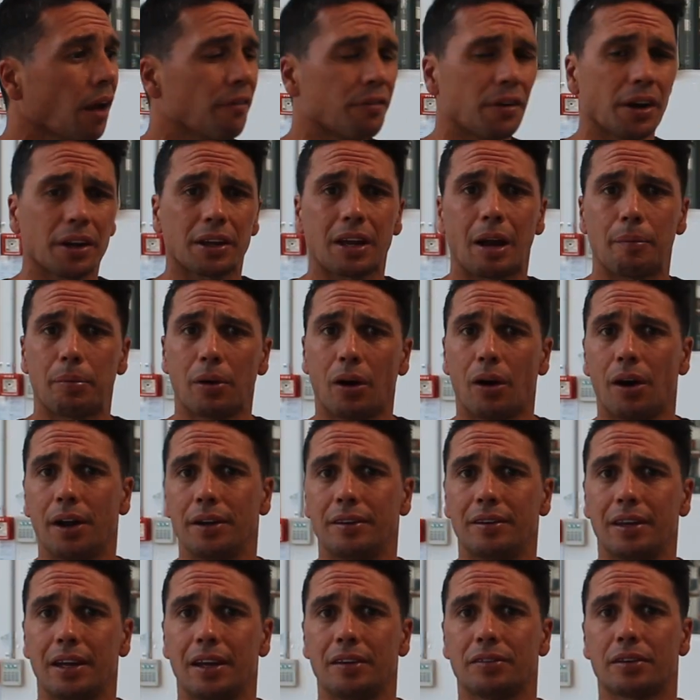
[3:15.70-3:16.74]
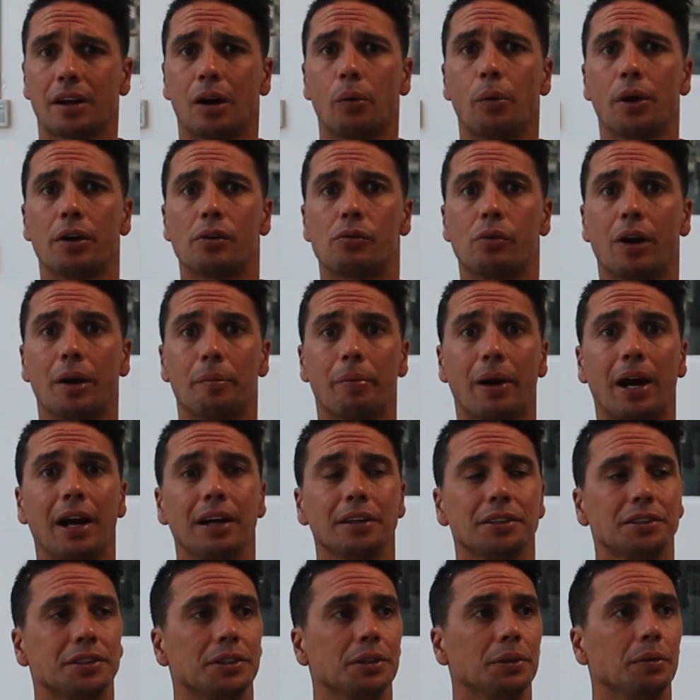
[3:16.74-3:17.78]
I've got a couple of ideas that I want to run
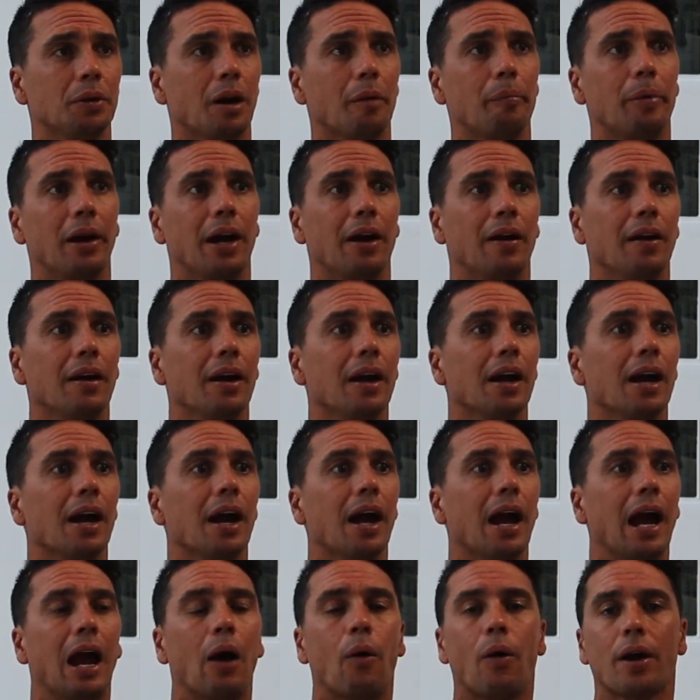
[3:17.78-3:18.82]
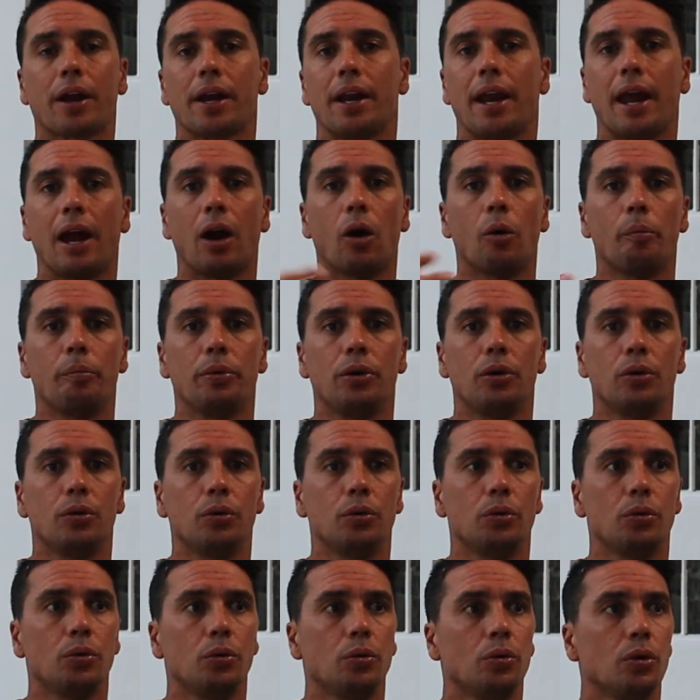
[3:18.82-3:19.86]
past you about how I can help
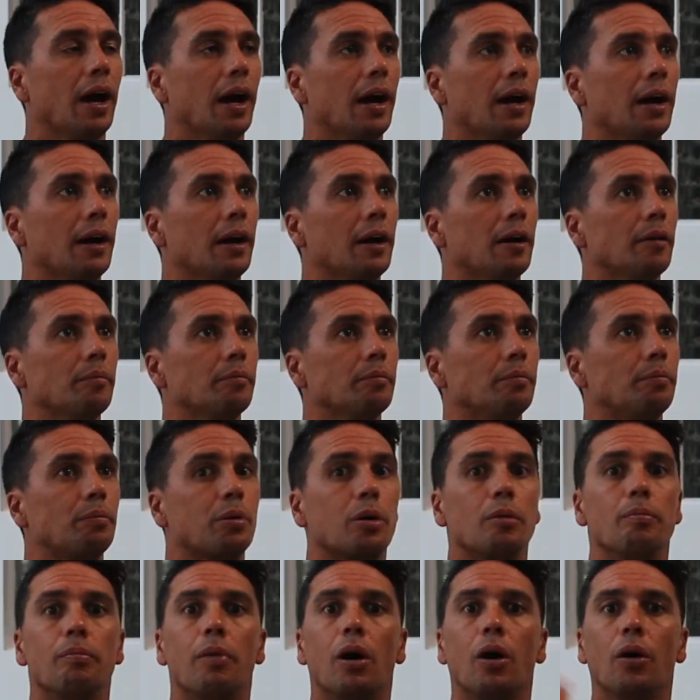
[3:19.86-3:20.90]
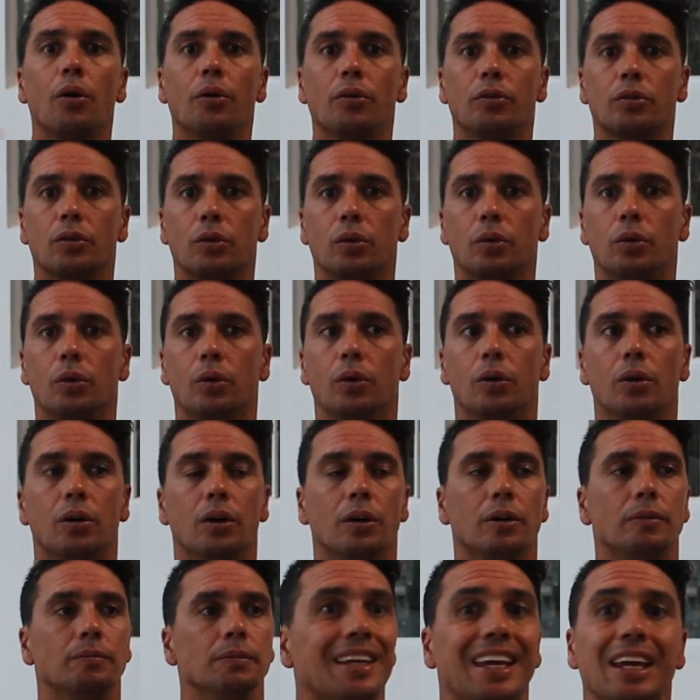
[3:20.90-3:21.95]
you promote
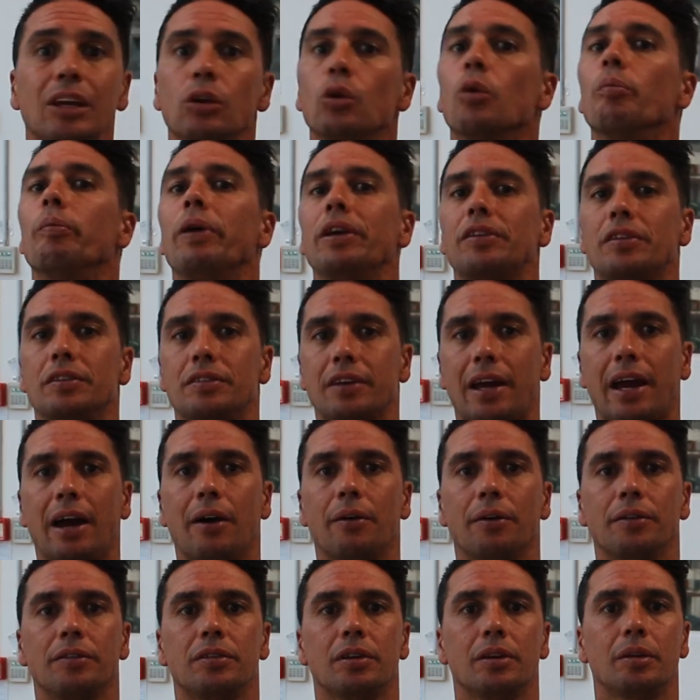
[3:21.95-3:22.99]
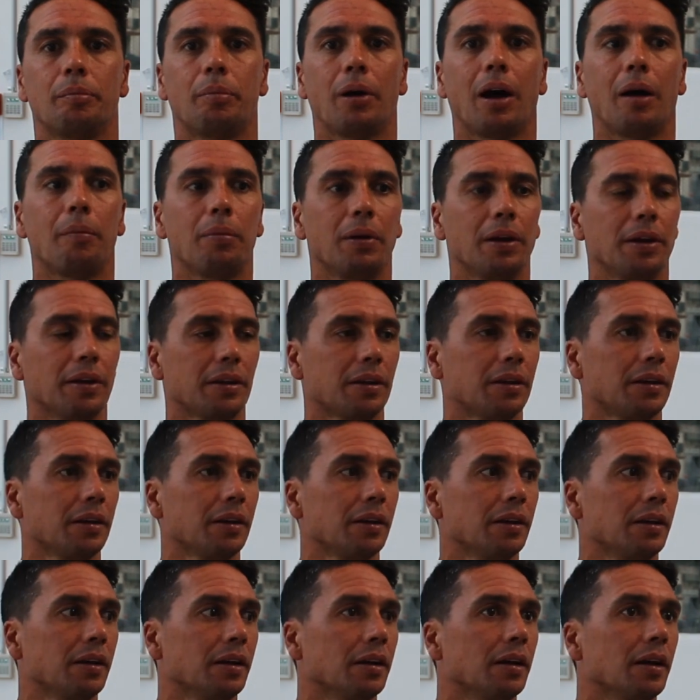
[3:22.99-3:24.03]
or get your message out into the public
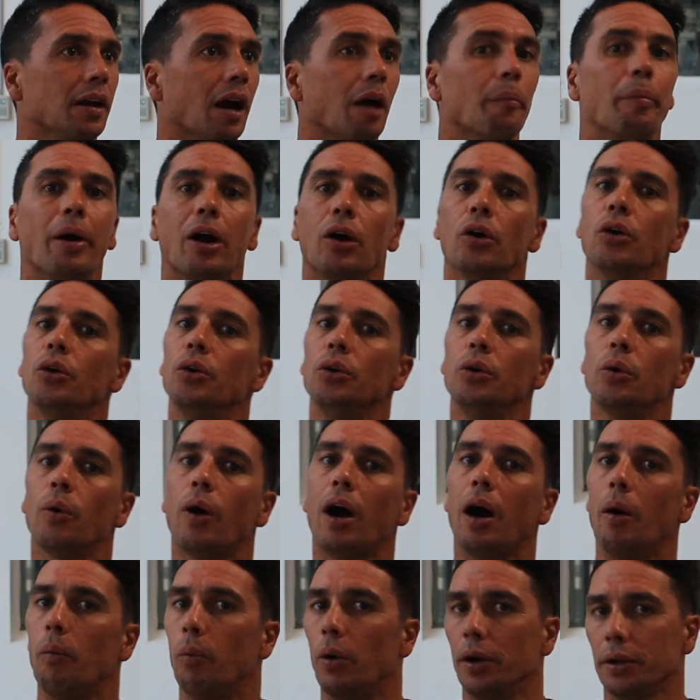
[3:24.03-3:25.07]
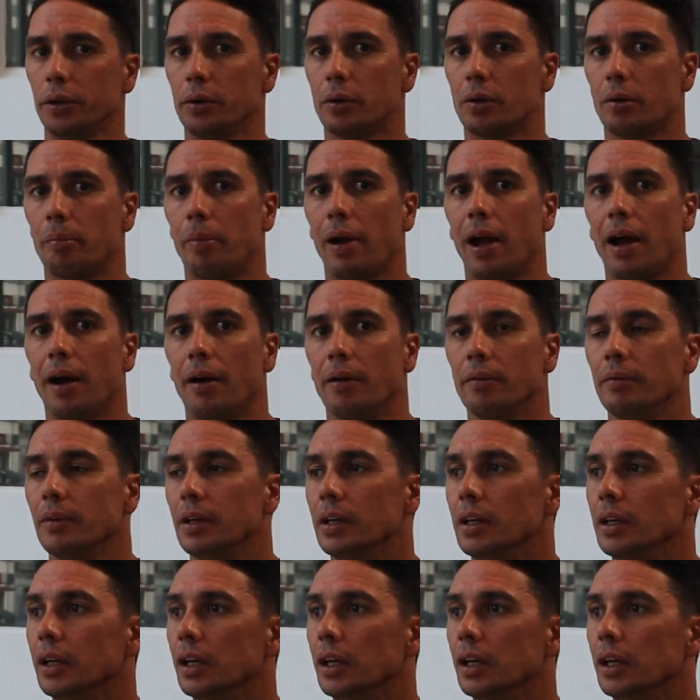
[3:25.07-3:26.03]
about who you are and what you're about.